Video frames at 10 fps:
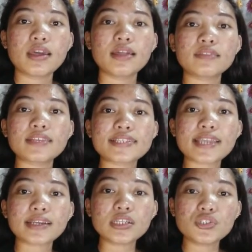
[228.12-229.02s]
The
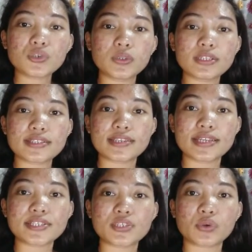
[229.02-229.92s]
second tool is the
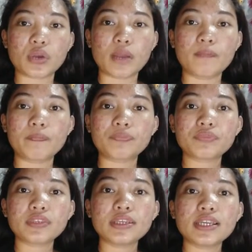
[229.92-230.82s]
histogram.
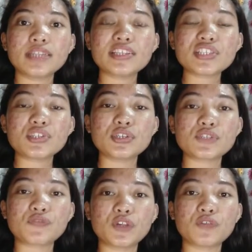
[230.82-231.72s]
It is
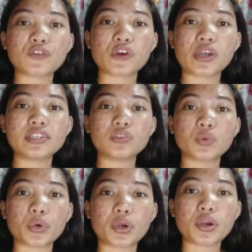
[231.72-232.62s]
useful for
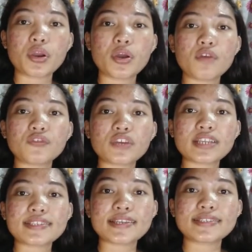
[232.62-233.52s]
auditor for
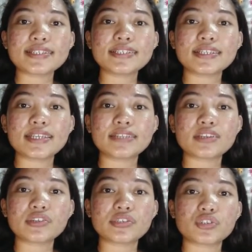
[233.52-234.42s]
assessing the data
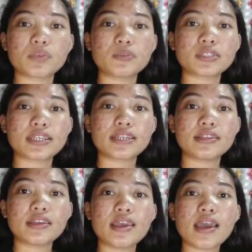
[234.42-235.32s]
distributed
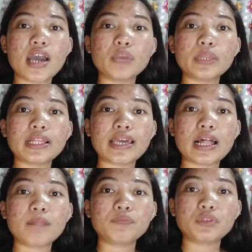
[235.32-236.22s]
and will
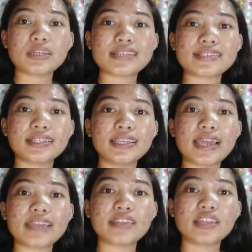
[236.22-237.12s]
help to easily
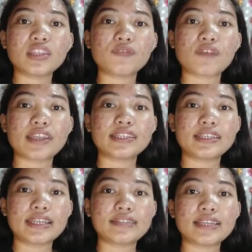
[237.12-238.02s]
identify the
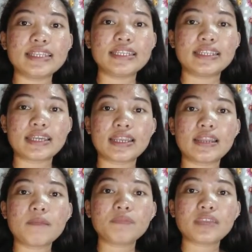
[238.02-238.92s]
data needed
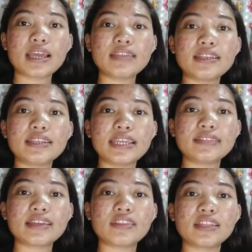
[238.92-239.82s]
and the
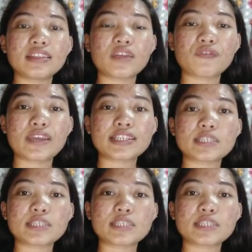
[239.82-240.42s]
data that affects